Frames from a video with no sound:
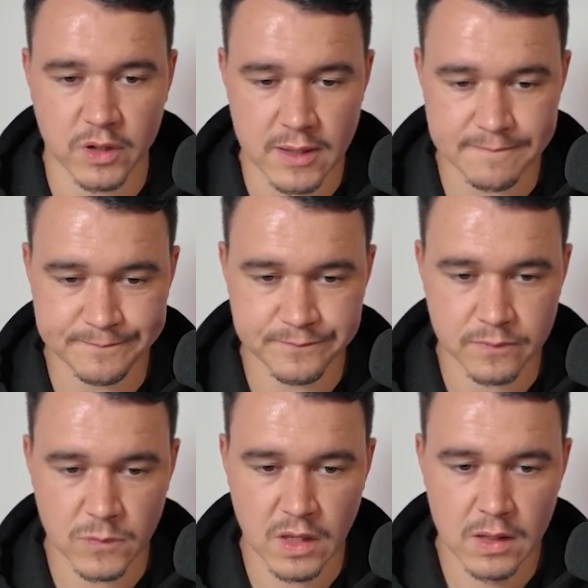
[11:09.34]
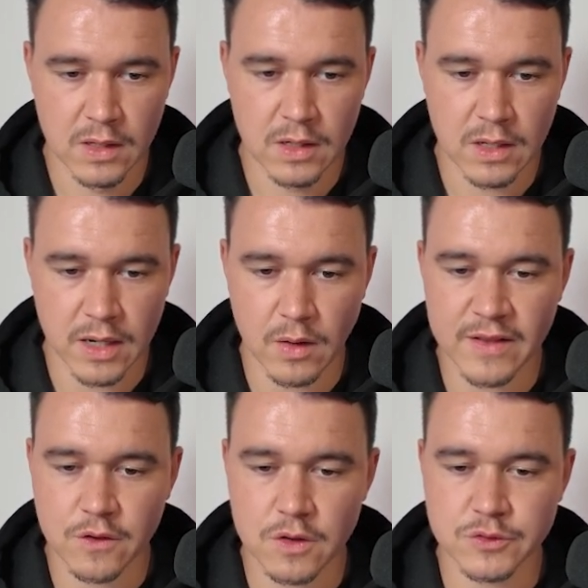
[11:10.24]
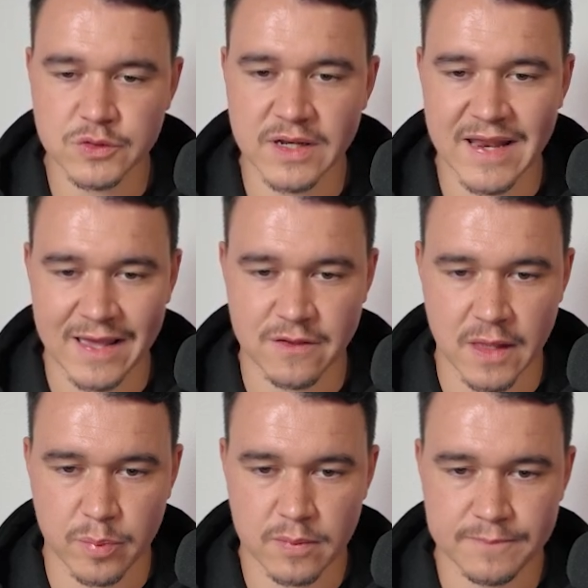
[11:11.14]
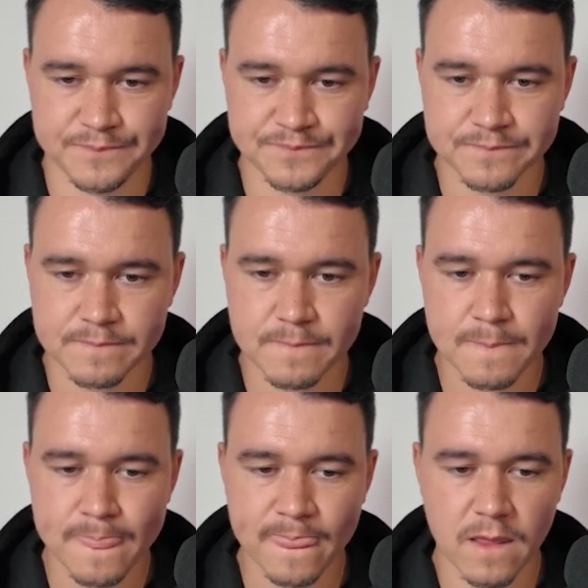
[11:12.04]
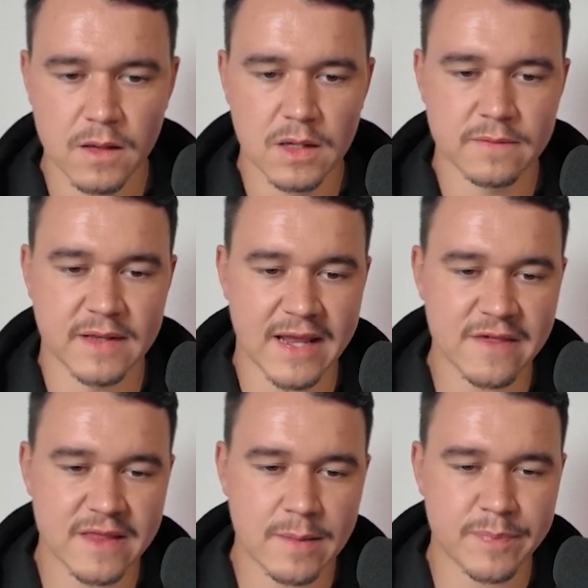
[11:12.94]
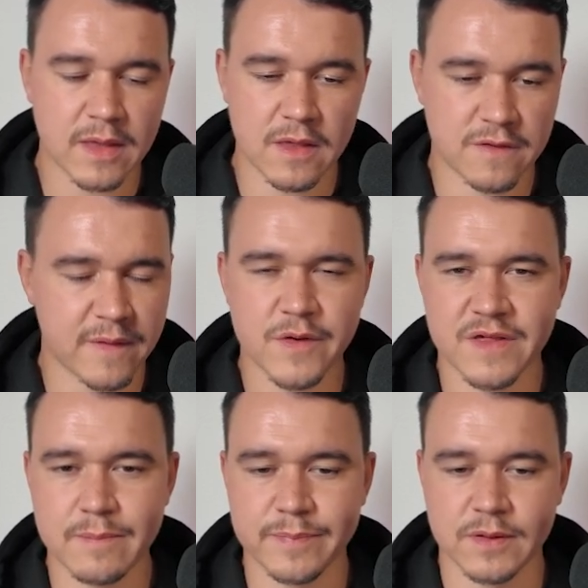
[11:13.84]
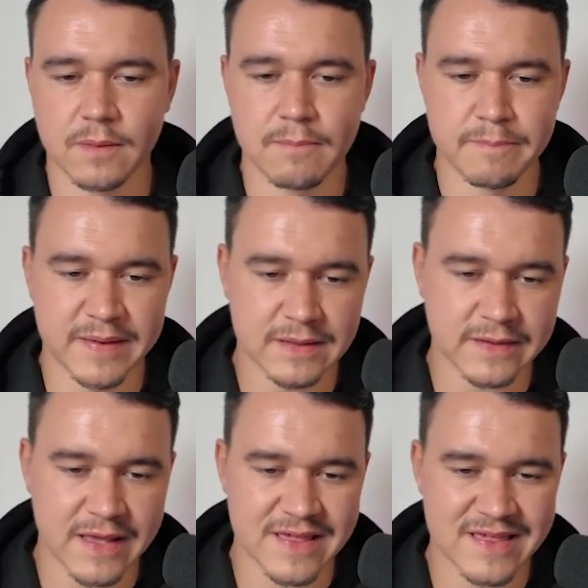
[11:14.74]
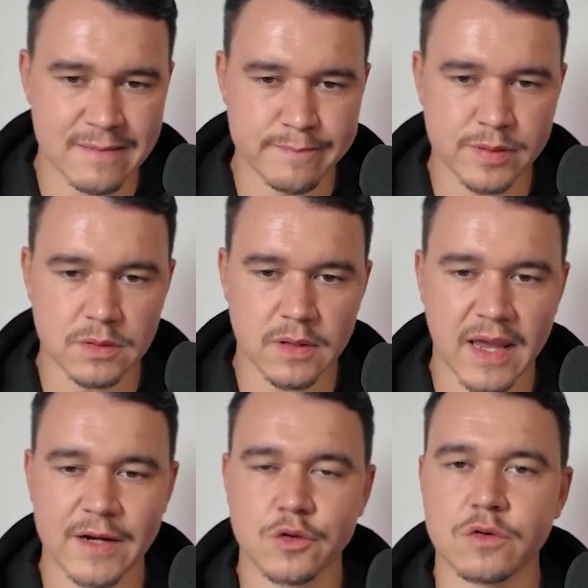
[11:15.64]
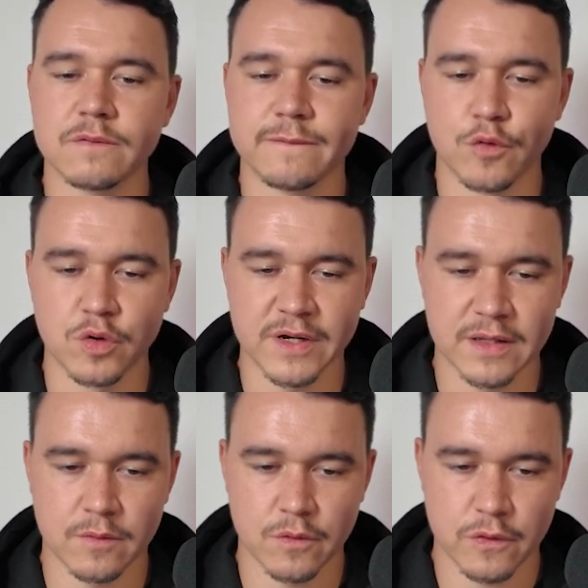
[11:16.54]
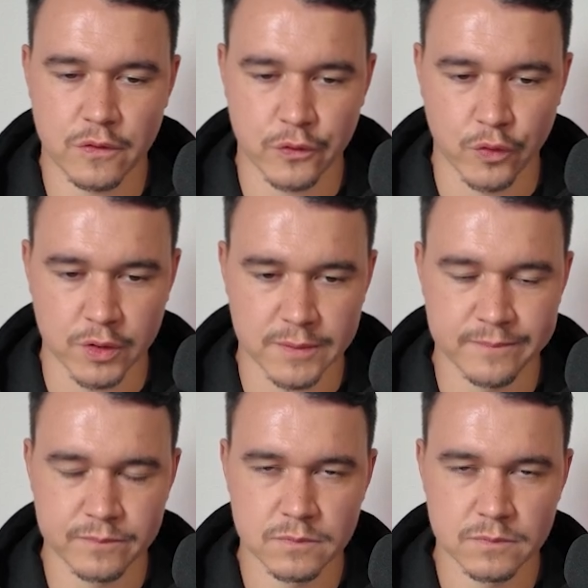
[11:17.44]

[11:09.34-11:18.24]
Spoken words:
okay? Now let's go to the next step. The next step is very simple. Build a simple and converting store.